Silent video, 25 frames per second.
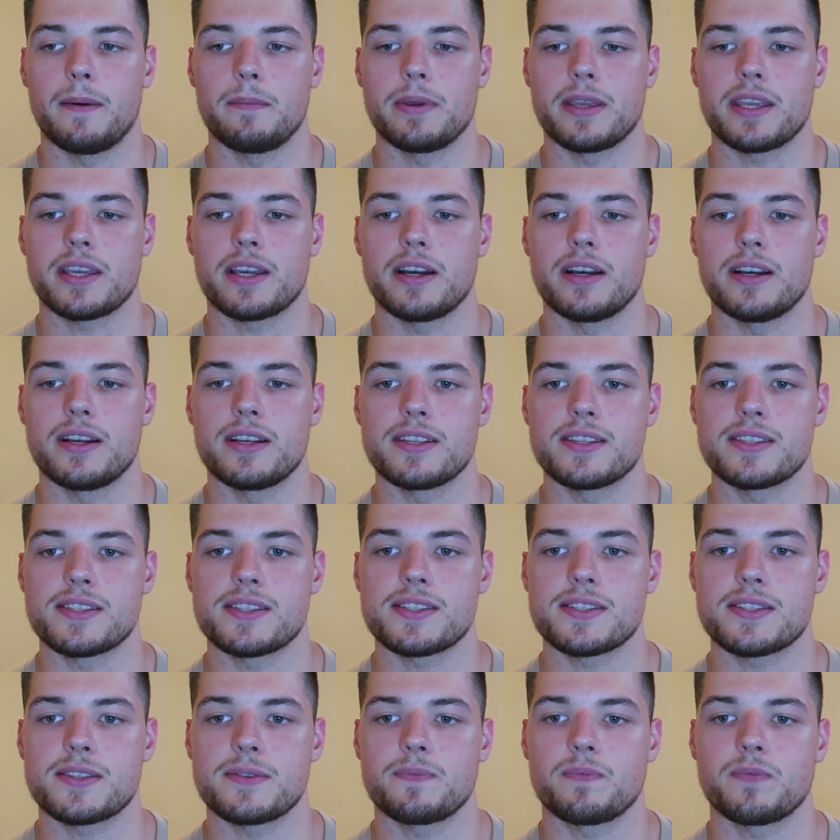
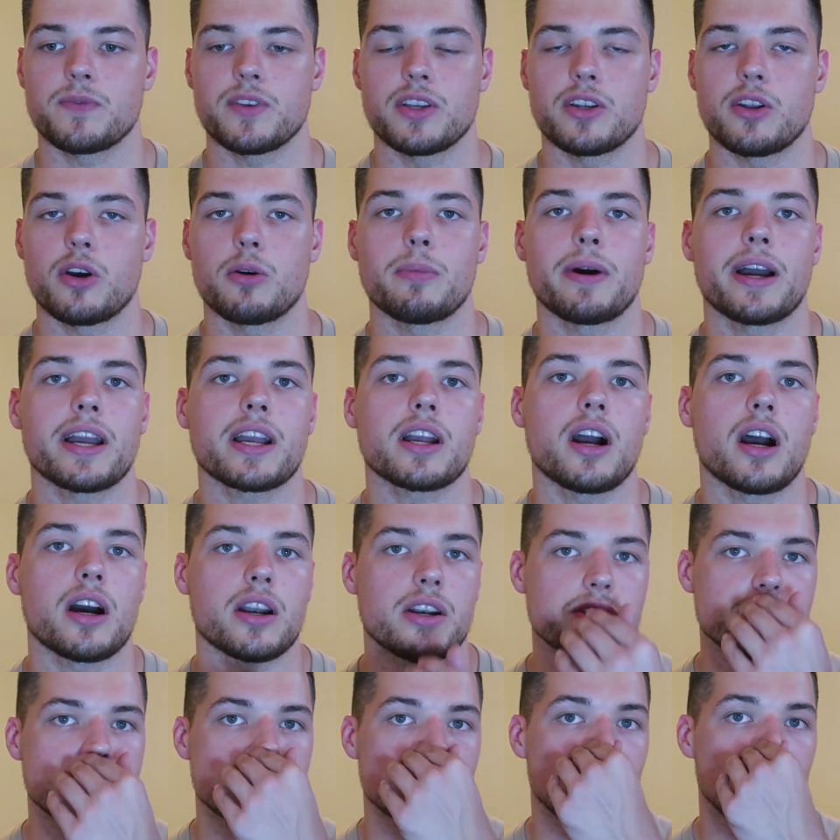because my
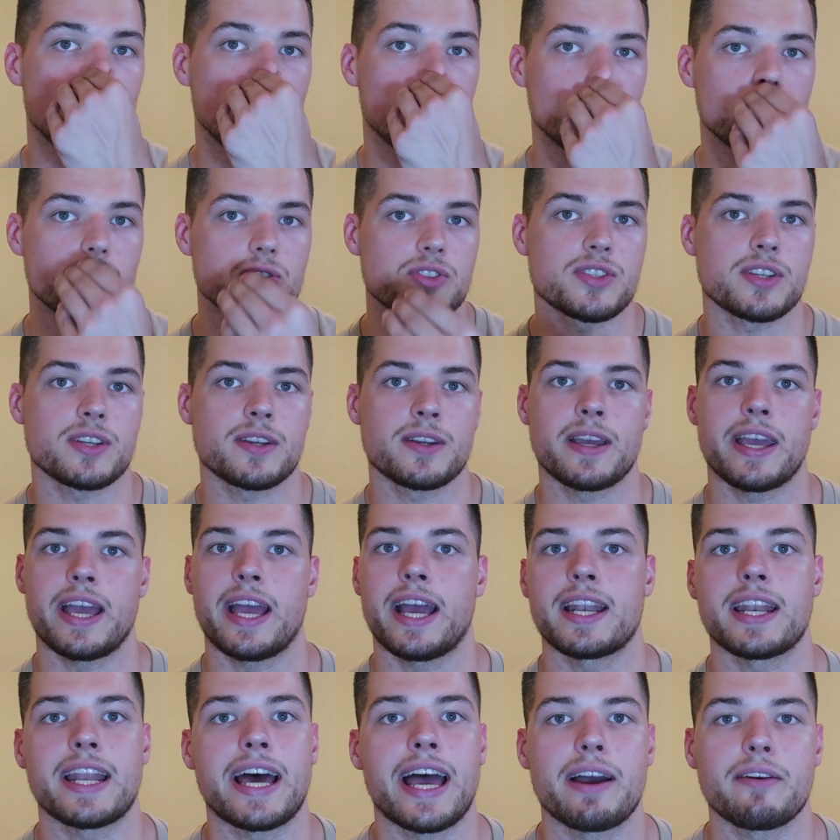car is old
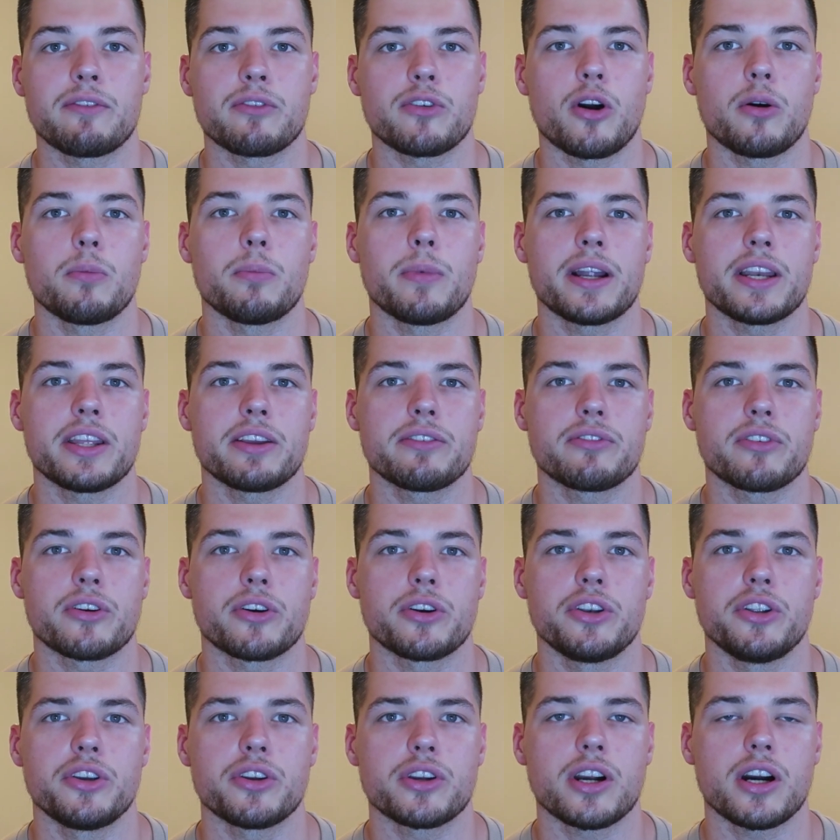and I haven't got money for
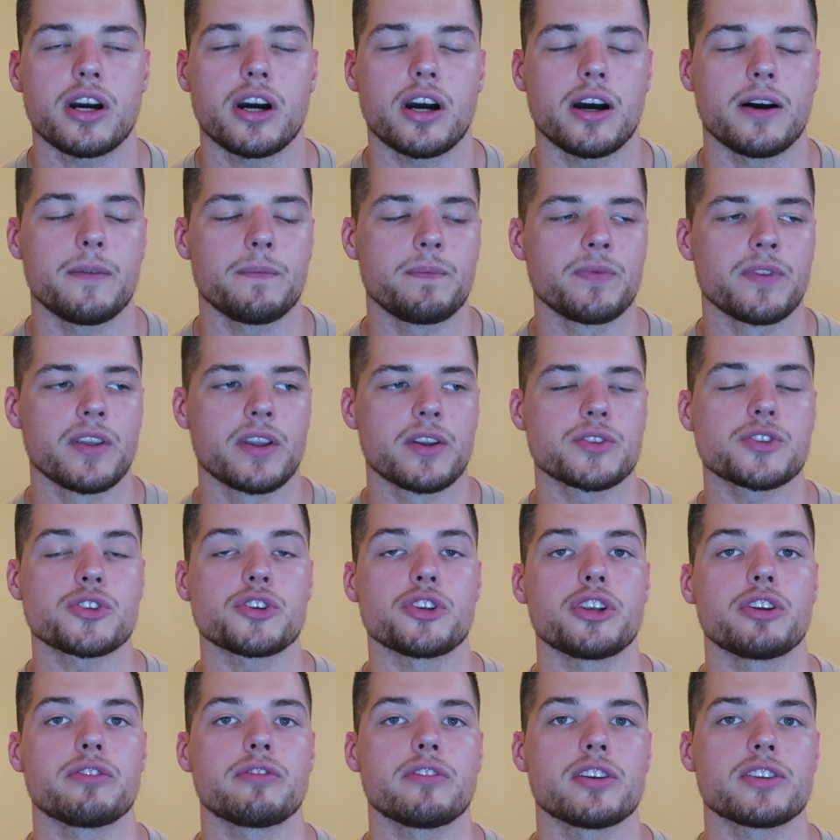a new car,
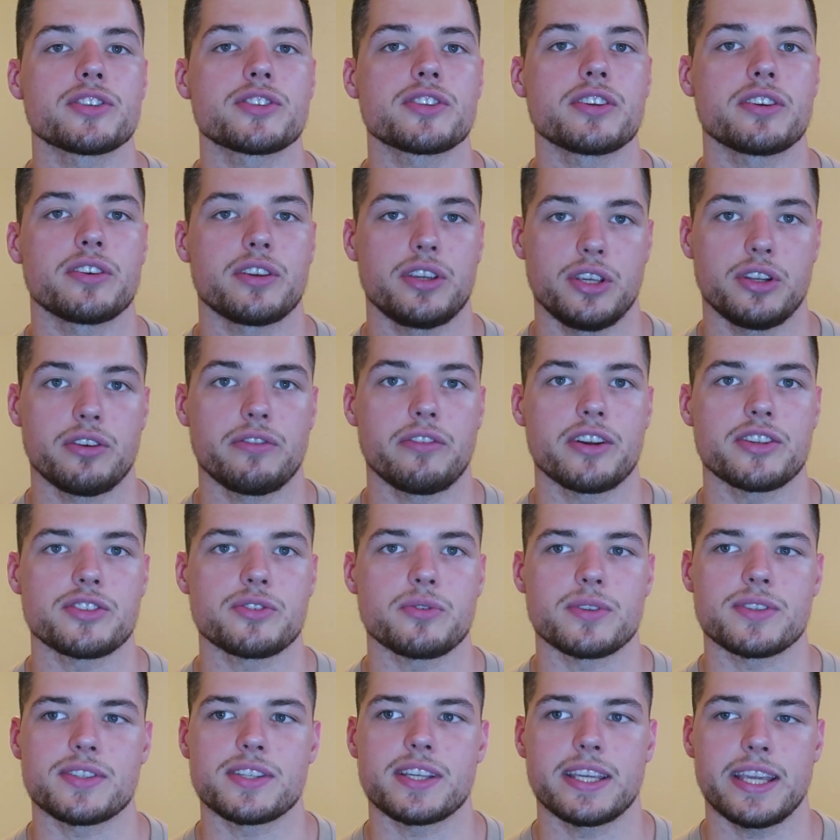so the universe
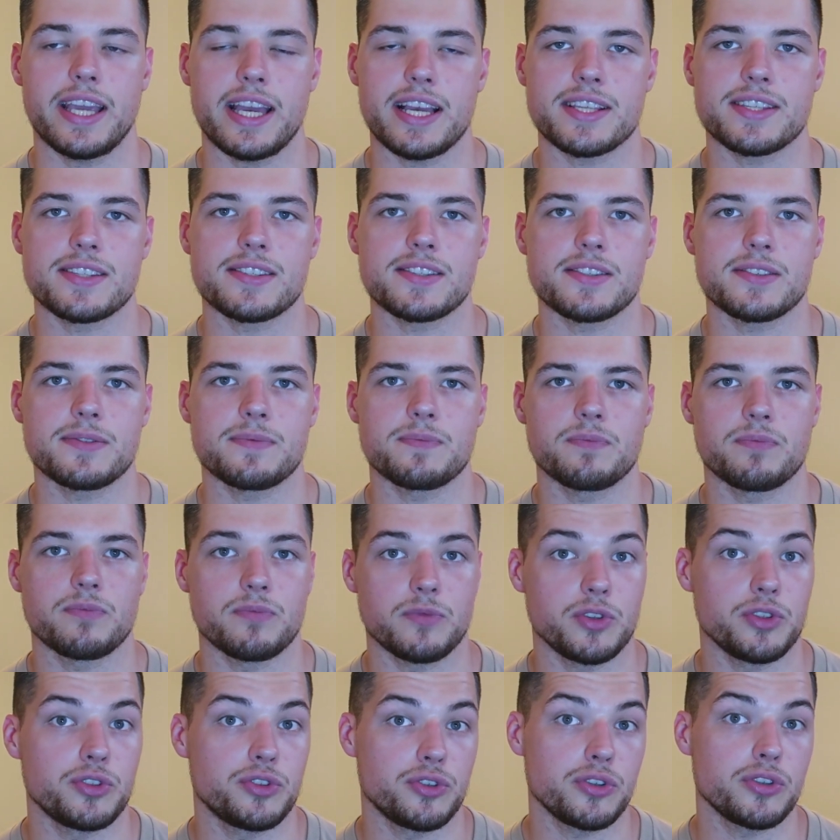will say yes,
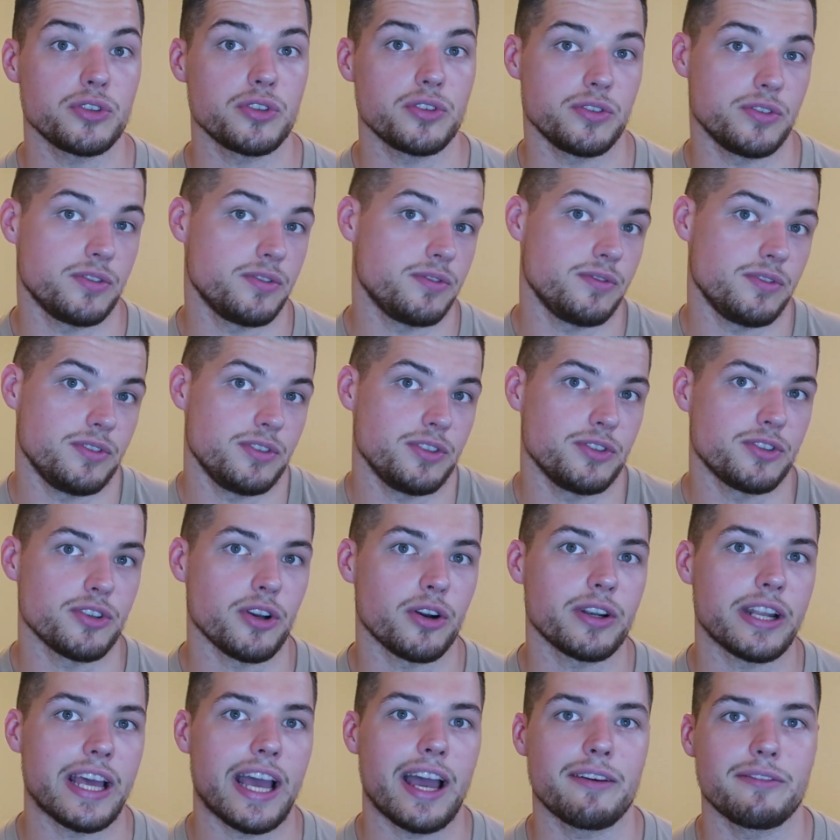you
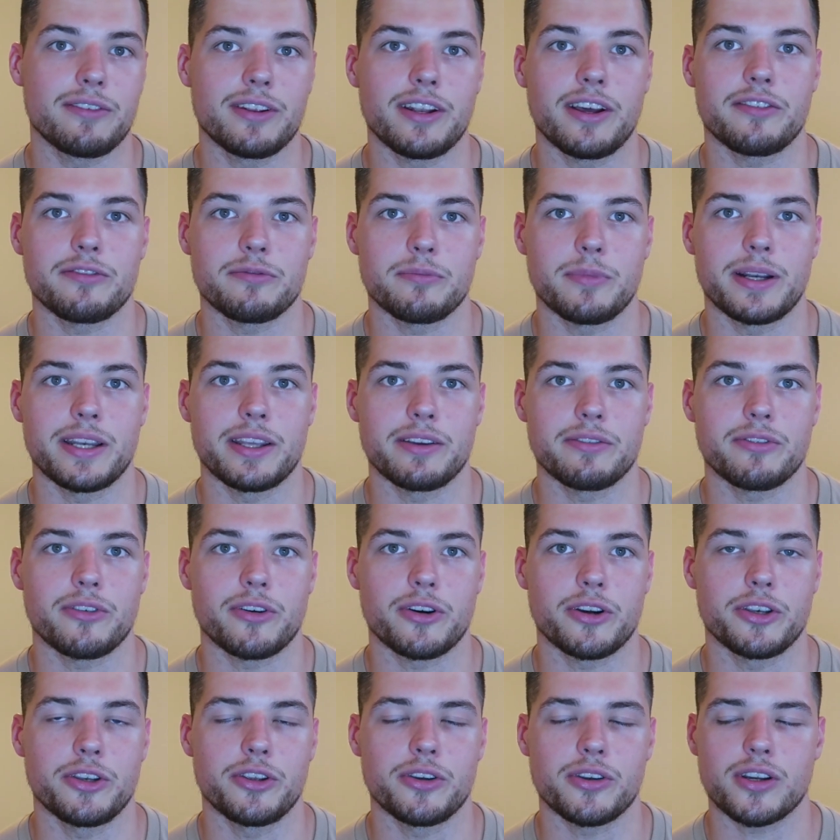don't have enough money
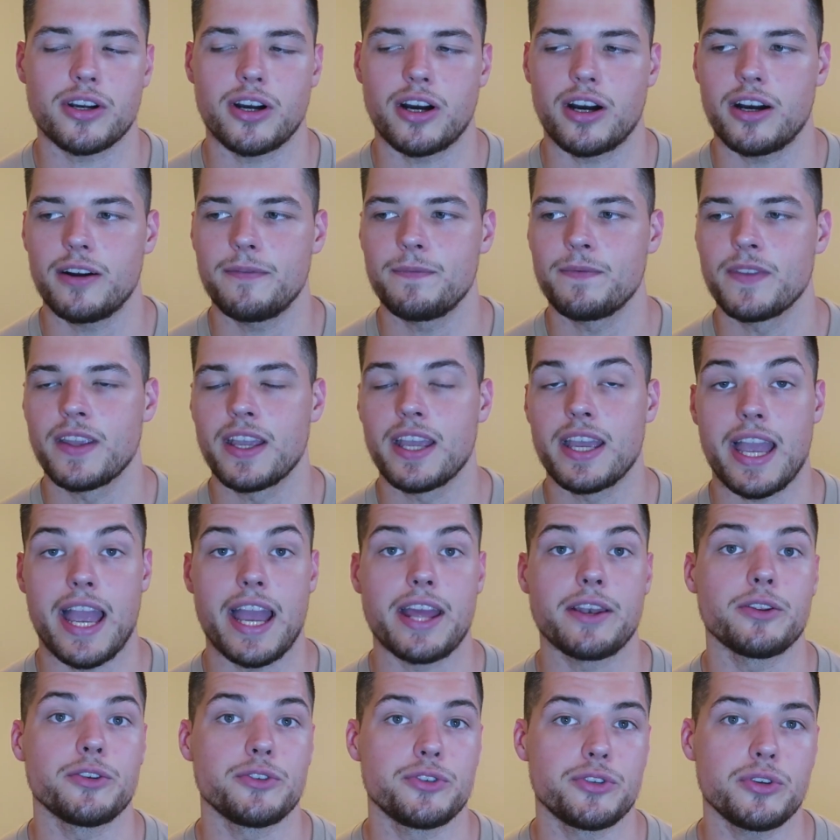for a new car
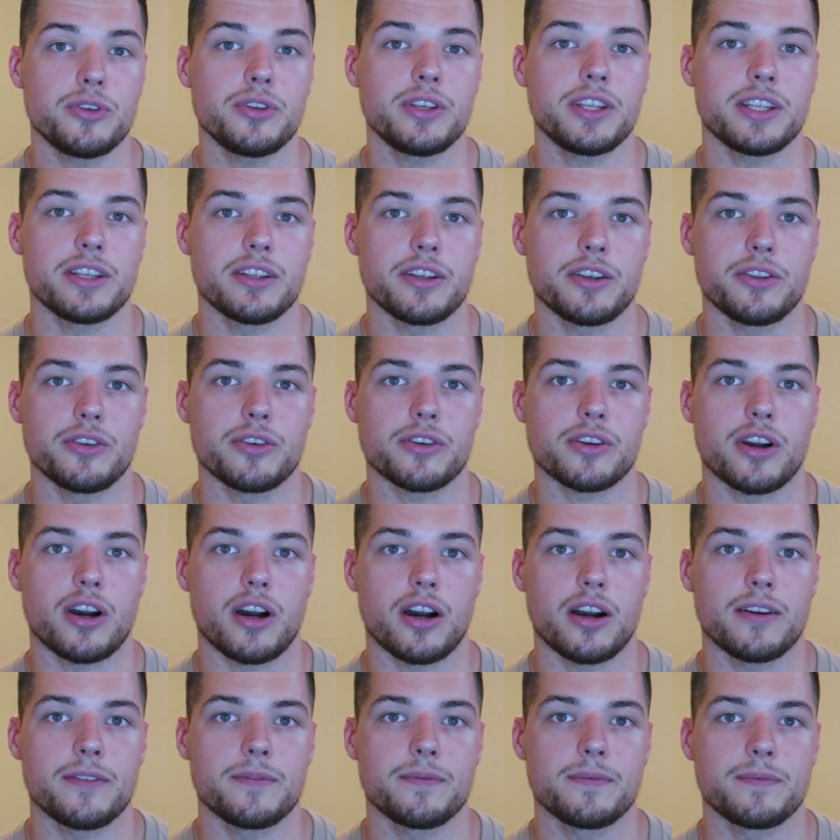and you do need a new
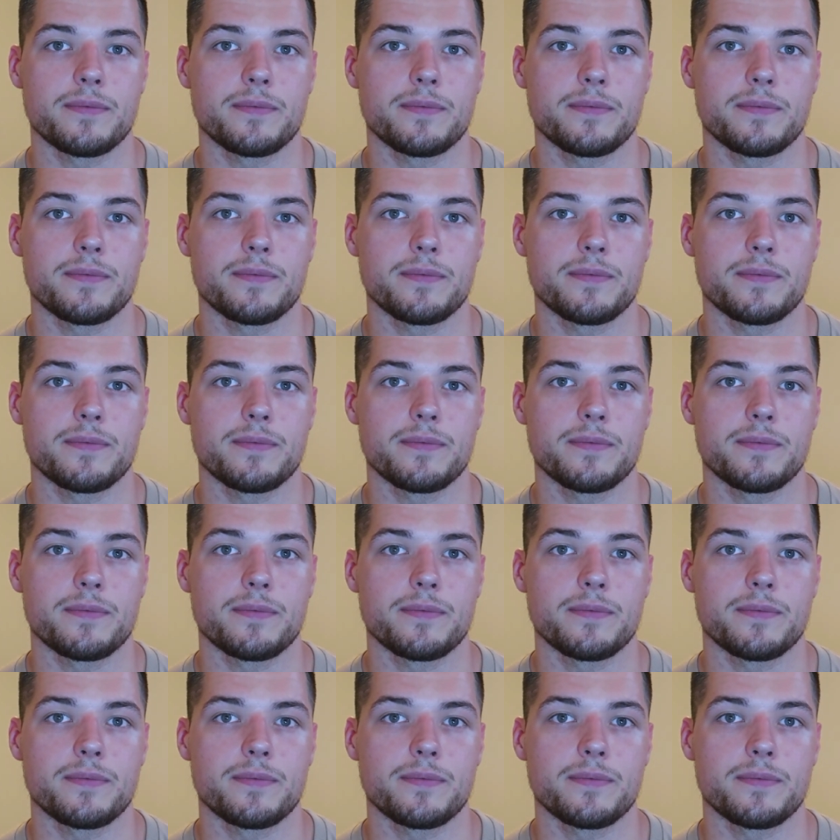car.